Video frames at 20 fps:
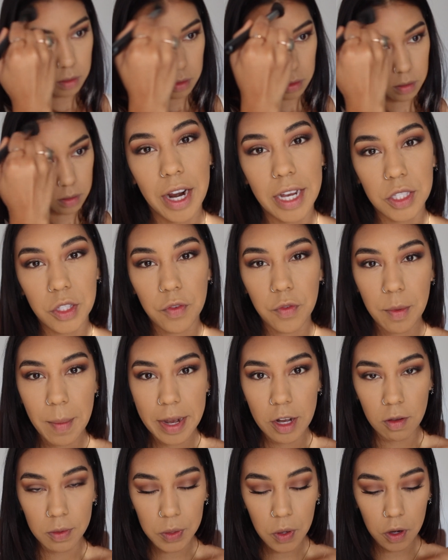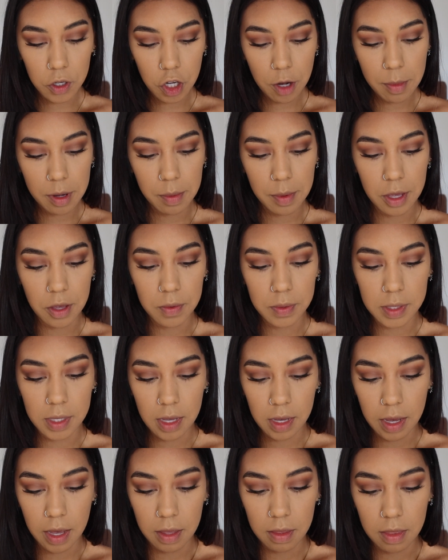Alright, so for my nose contour, I'm going to be
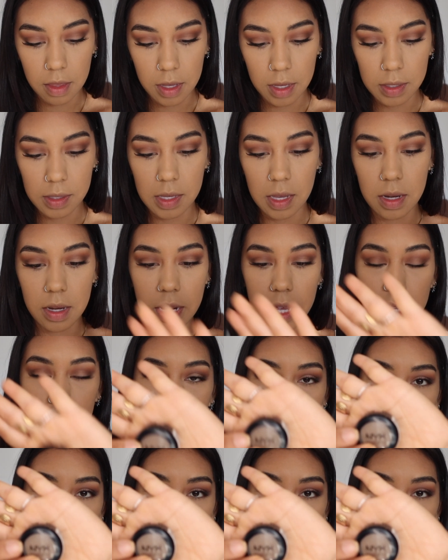using this NYX